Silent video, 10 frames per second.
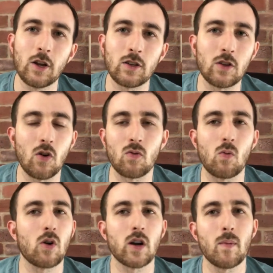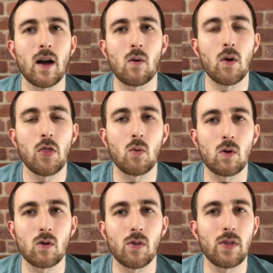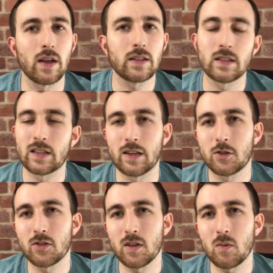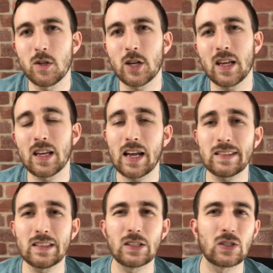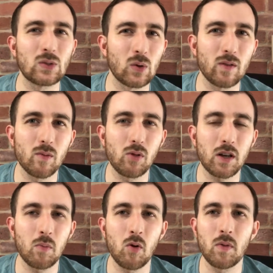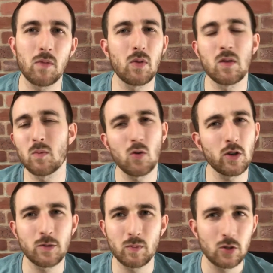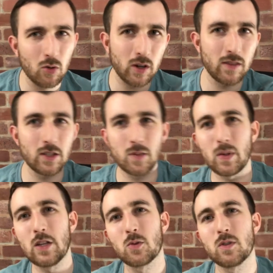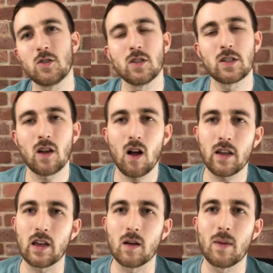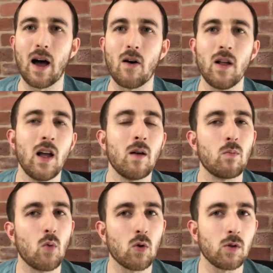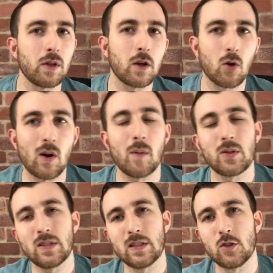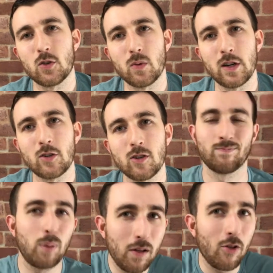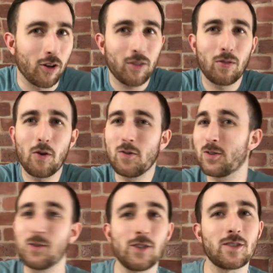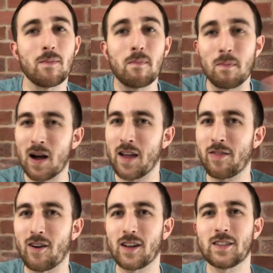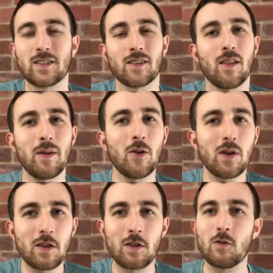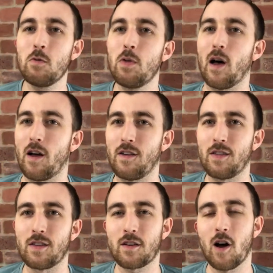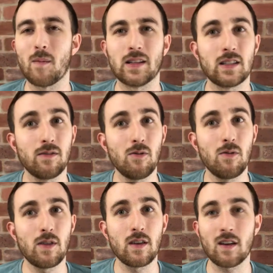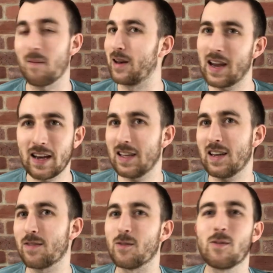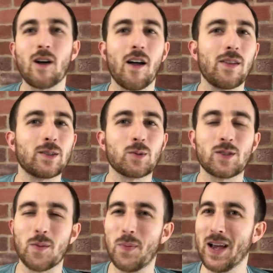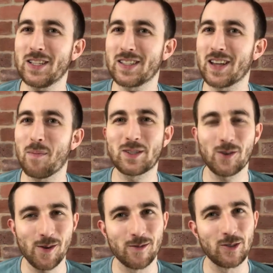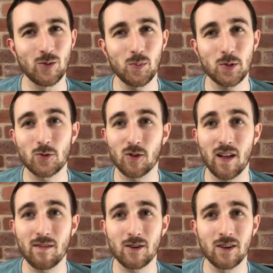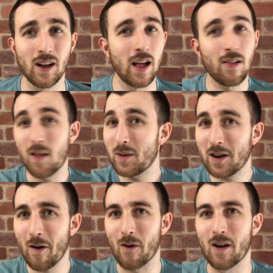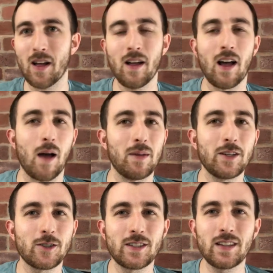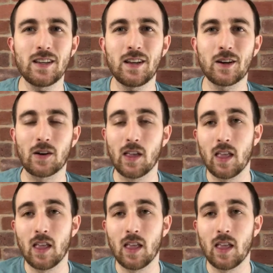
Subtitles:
Don't worry about what the world thinks, essentially, which I guess is sort of applicable, but the majority of the speech was just talking about morally corrupt situation. But look, those are just my thoughts. Let me know what you thought in the comments. If you think I'm an idiot, if you thought this was the best episode of Doom Patrol ever, let me know. I'm interested to hear.